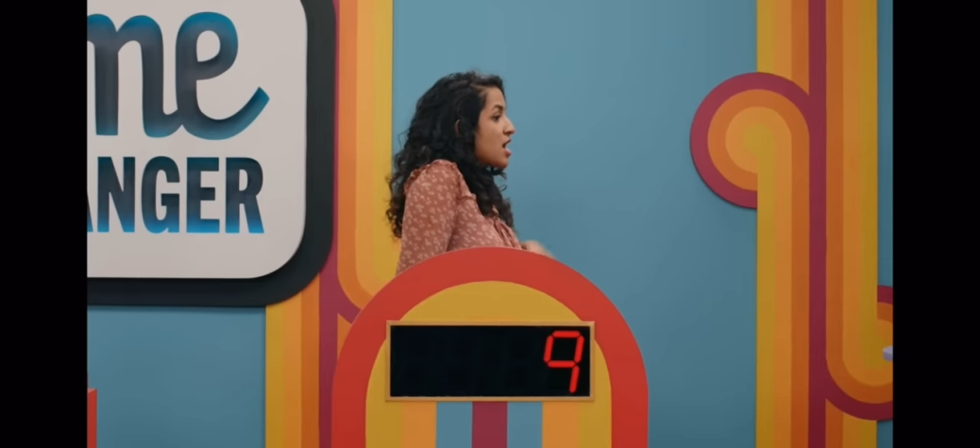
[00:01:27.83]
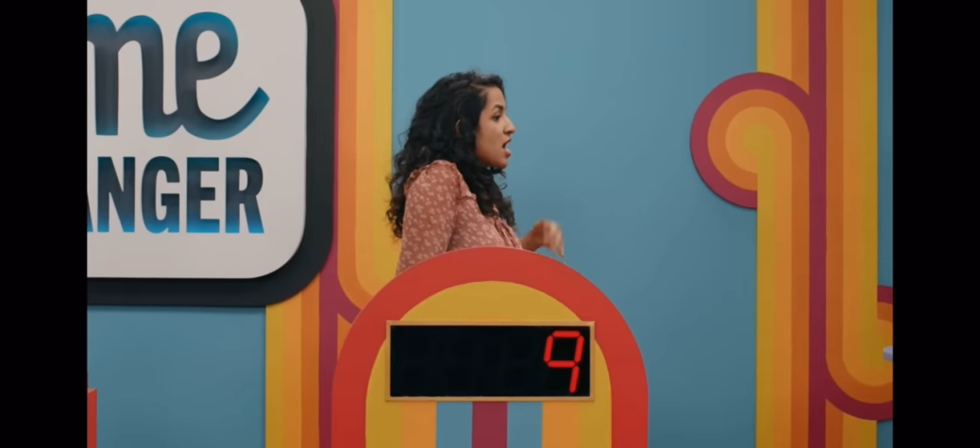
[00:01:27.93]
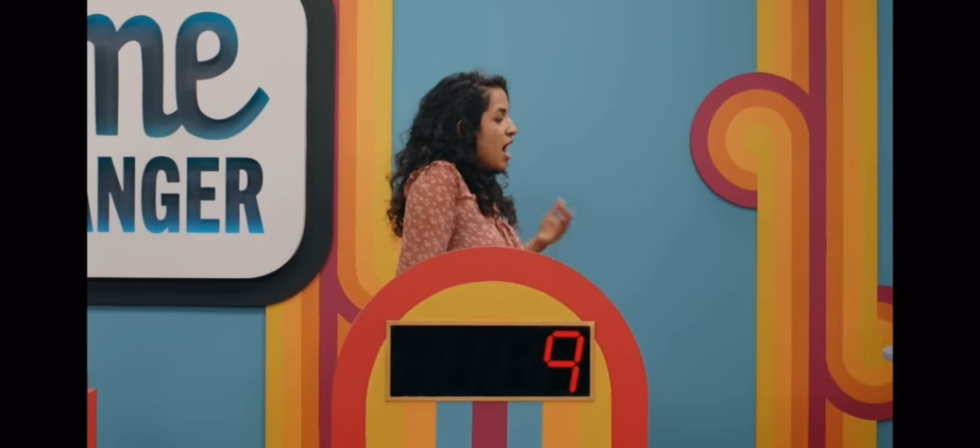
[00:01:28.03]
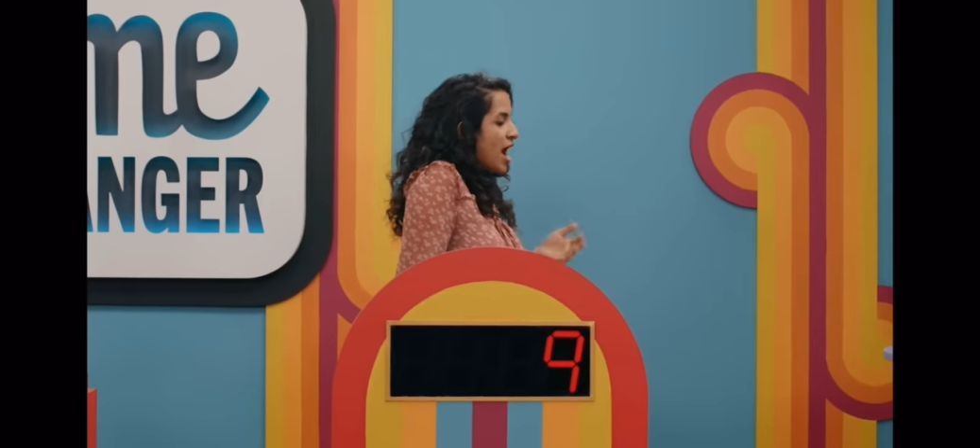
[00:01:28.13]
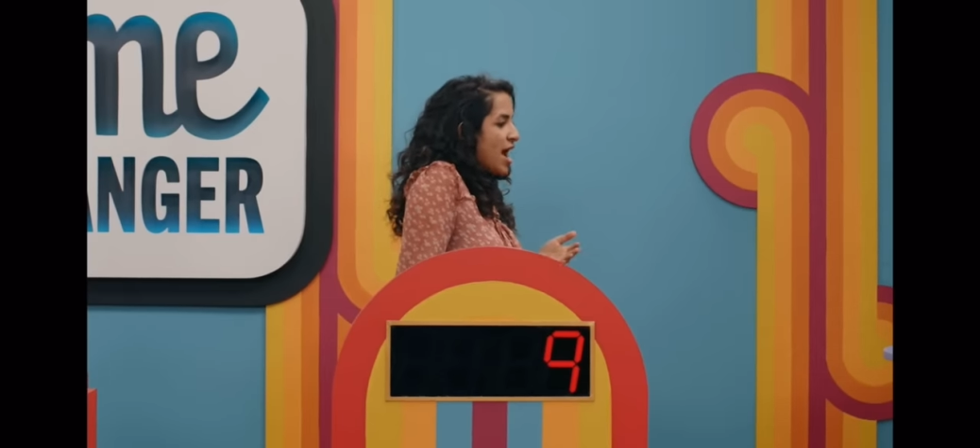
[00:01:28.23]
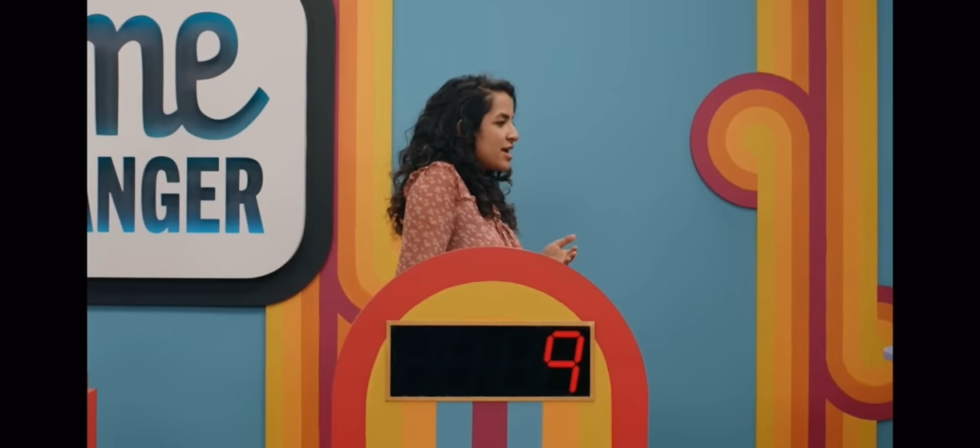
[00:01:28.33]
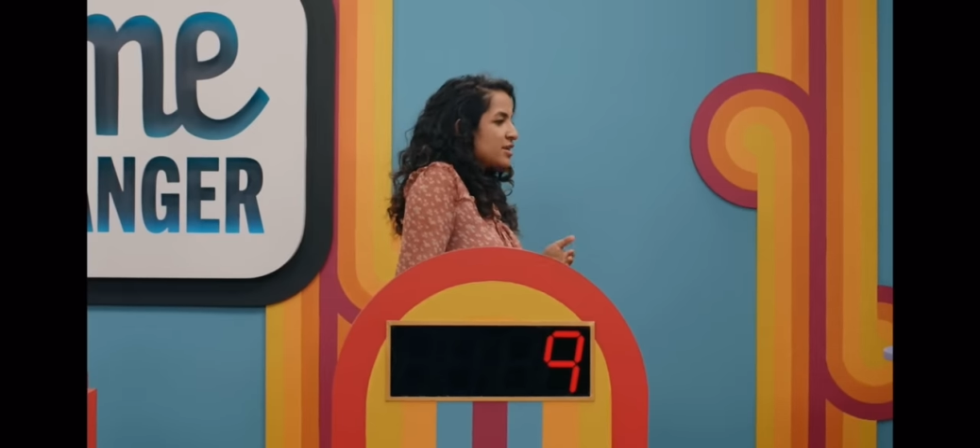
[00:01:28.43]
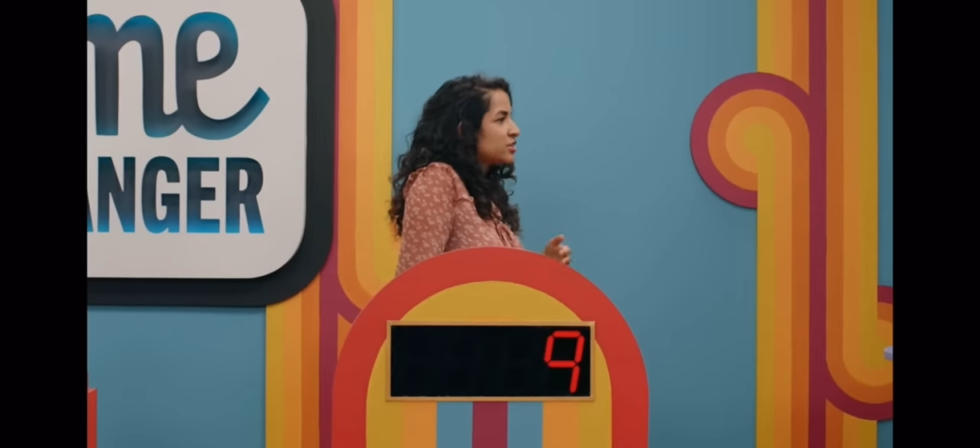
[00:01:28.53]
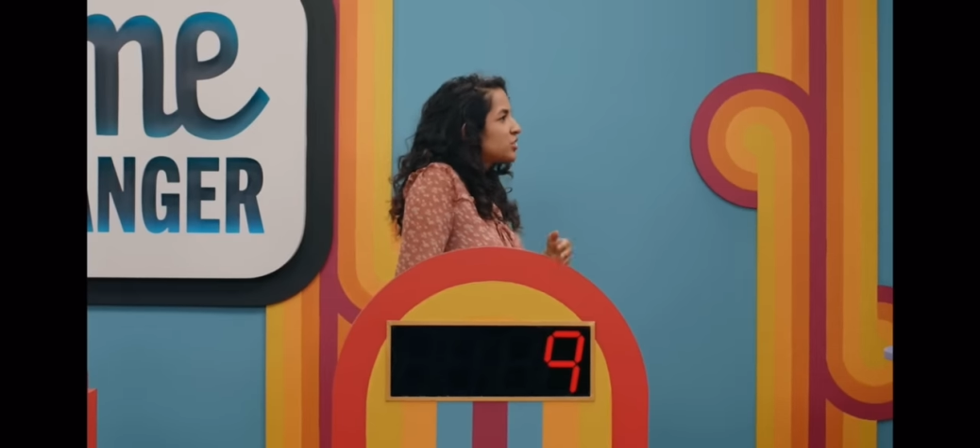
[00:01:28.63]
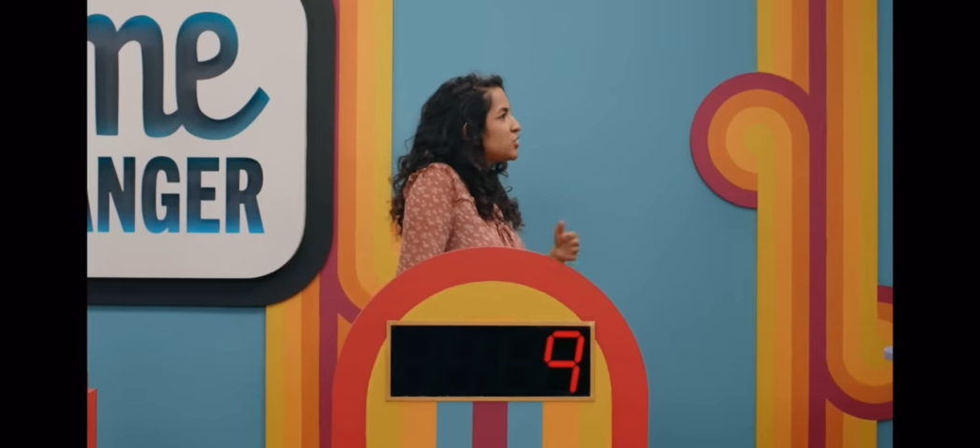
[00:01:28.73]
"Hi,
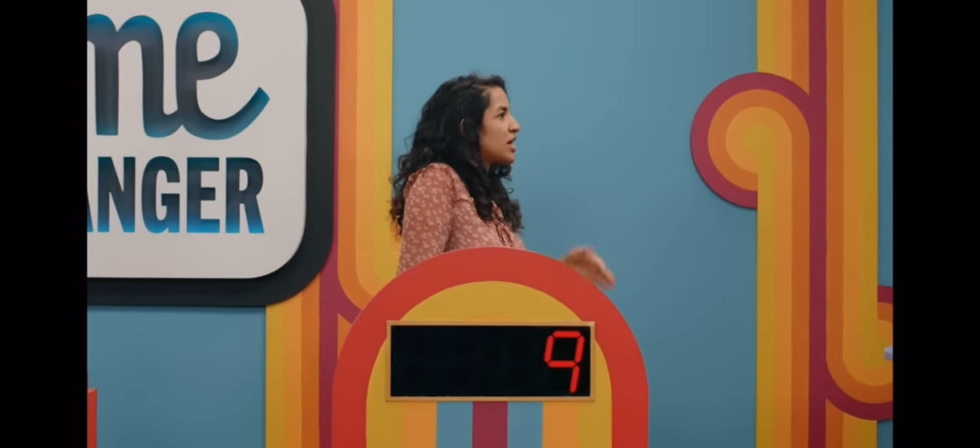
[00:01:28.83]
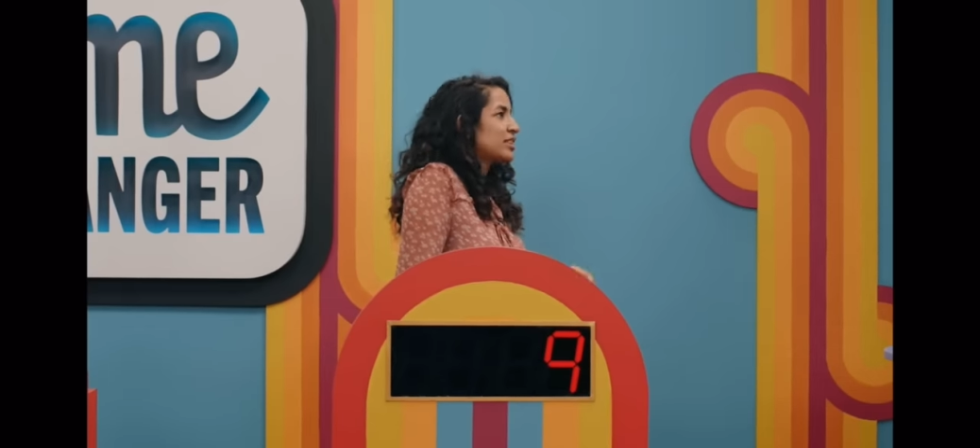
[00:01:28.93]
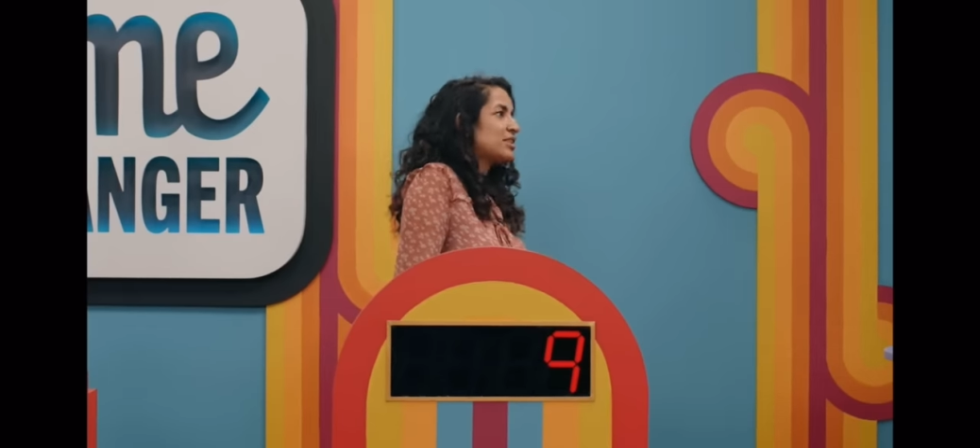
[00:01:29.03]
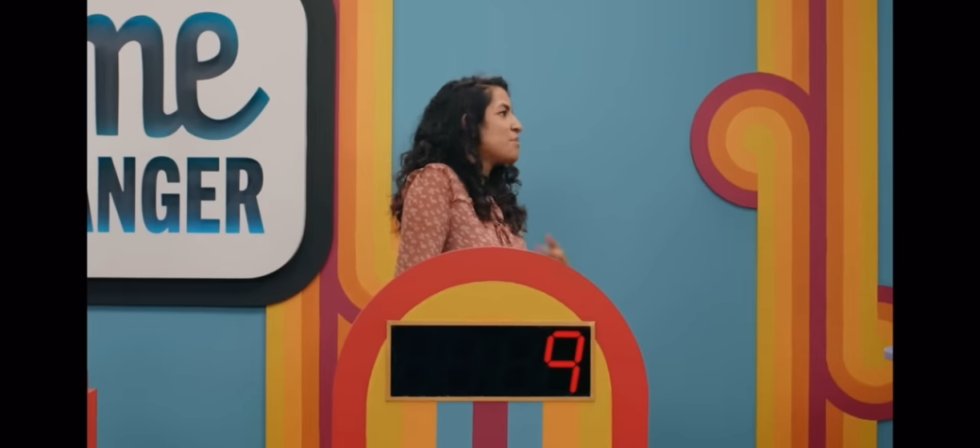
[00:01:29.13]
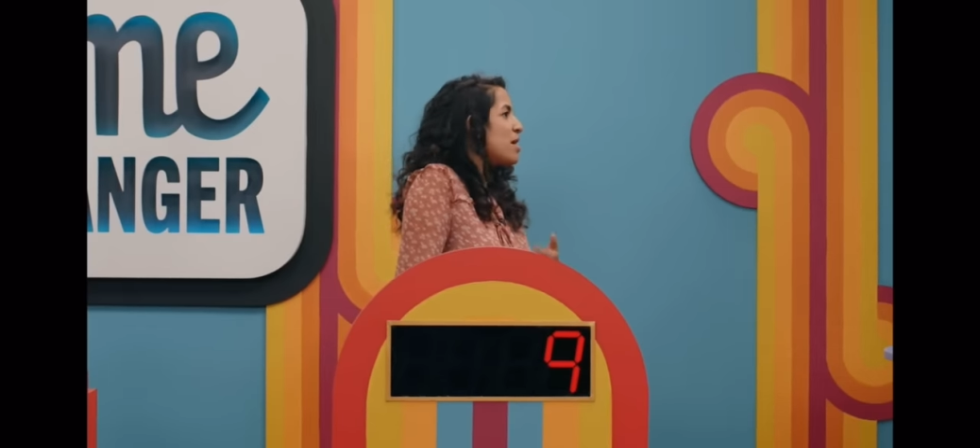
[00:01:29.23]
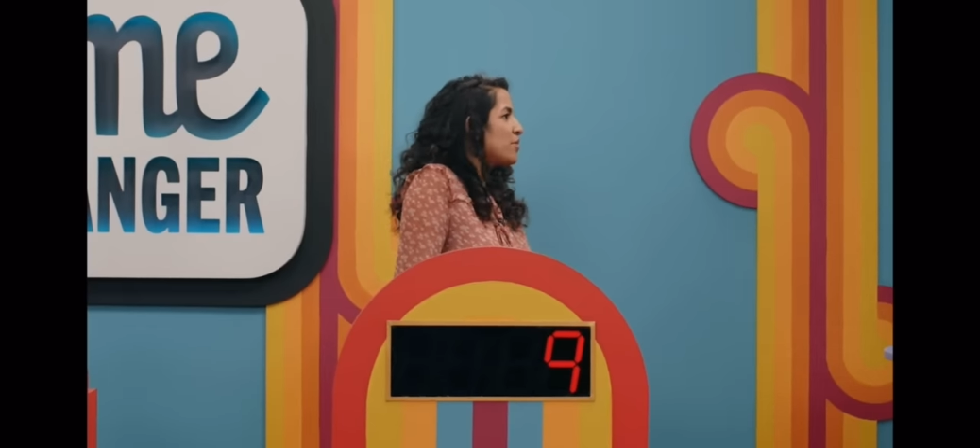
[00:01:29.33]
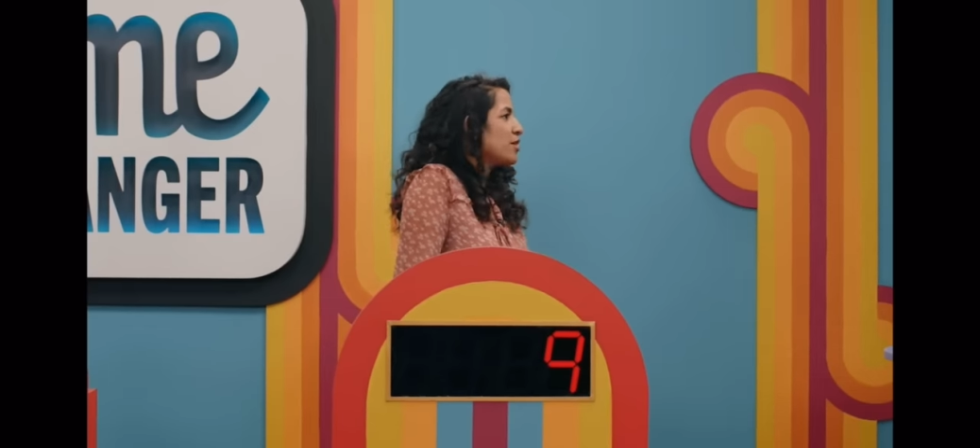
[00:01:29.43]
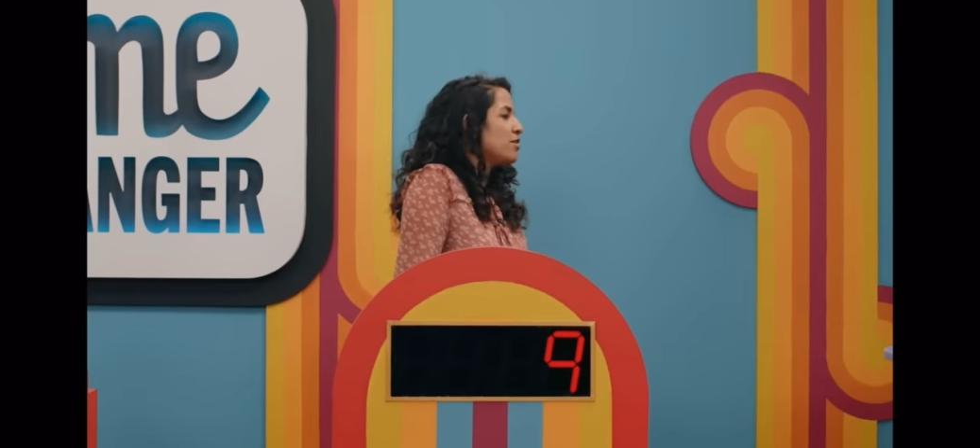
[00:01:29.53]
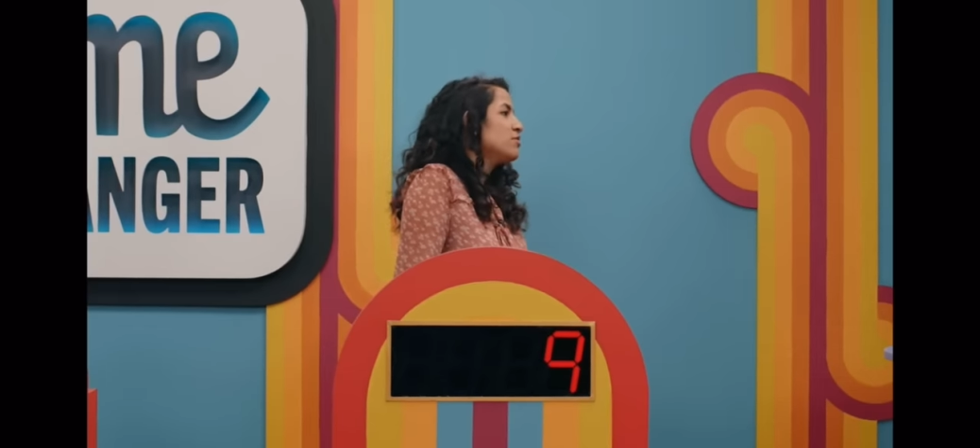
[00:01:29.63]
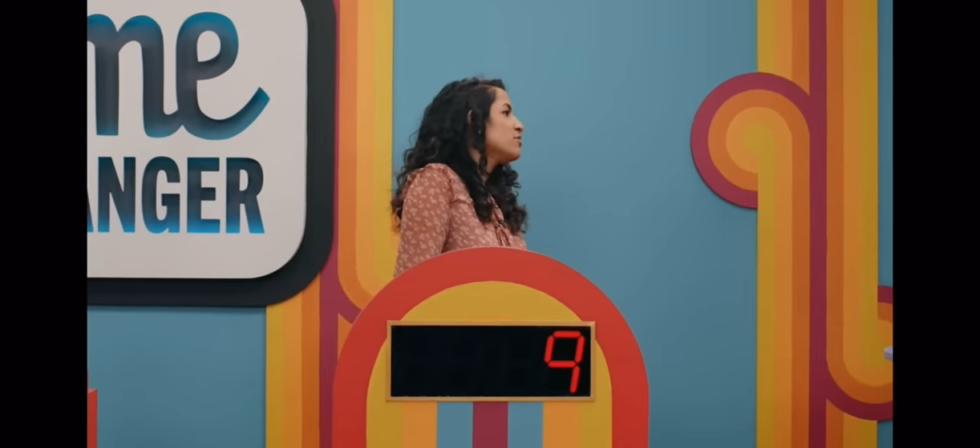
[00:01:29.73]
did you get the
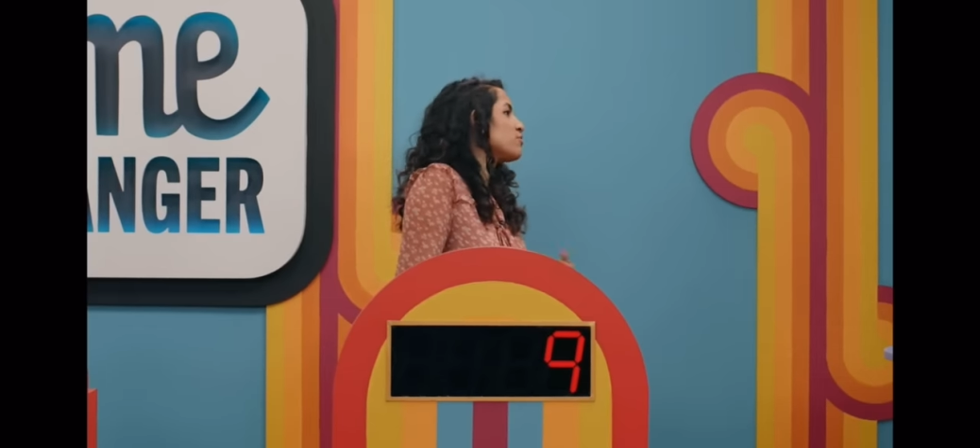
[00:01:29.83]
memo?